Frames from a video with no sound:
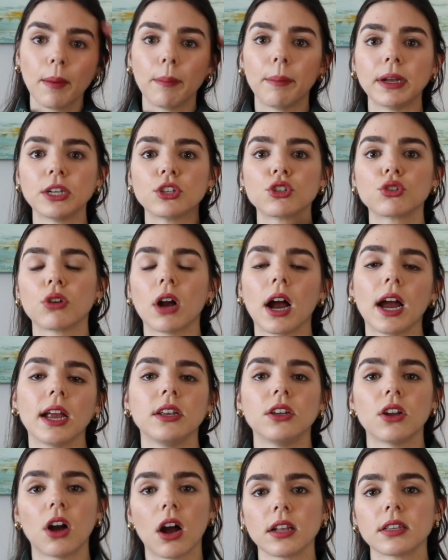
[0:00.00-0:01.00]
but try
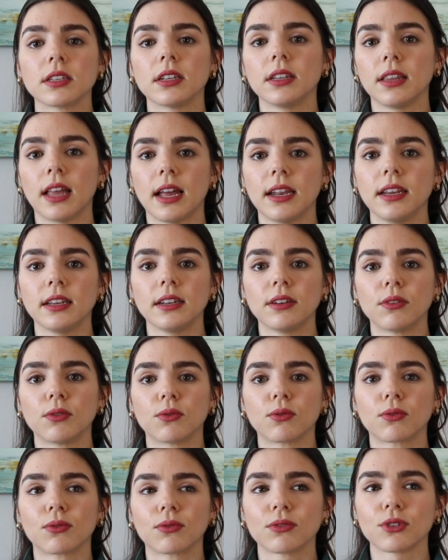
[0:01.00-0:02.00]
not to let it
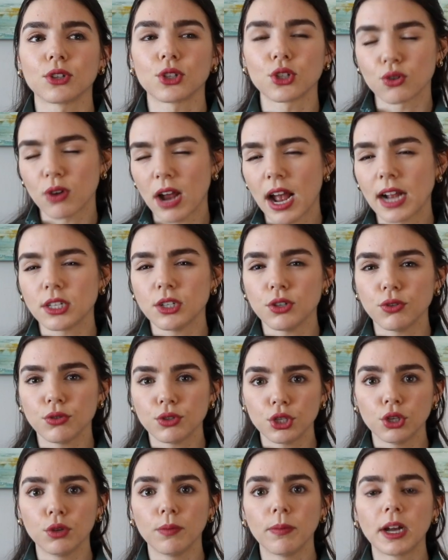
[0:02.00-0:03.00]
distract you
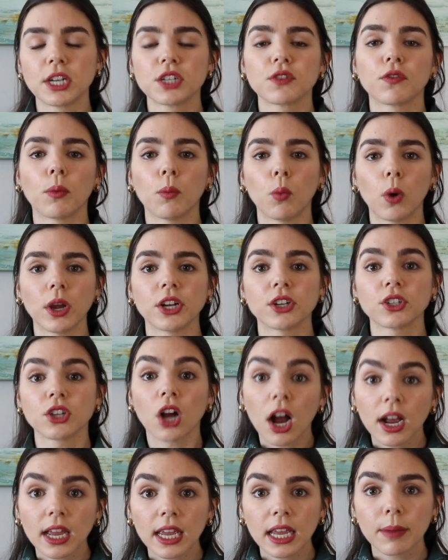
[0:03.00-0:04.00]
too much from what you're
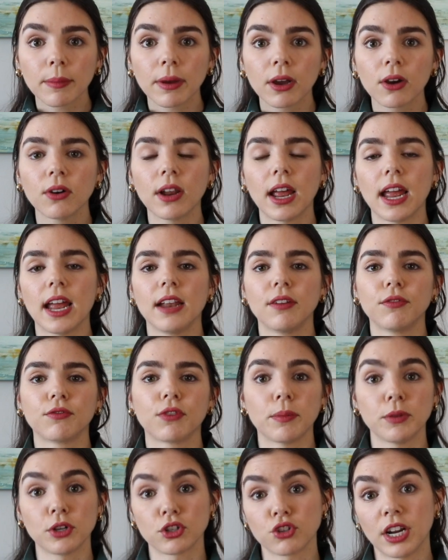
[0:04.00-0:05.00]
talking about and
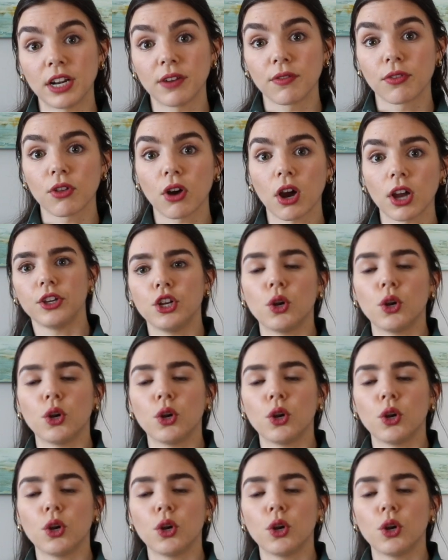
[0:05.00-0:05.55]
from your train of thought.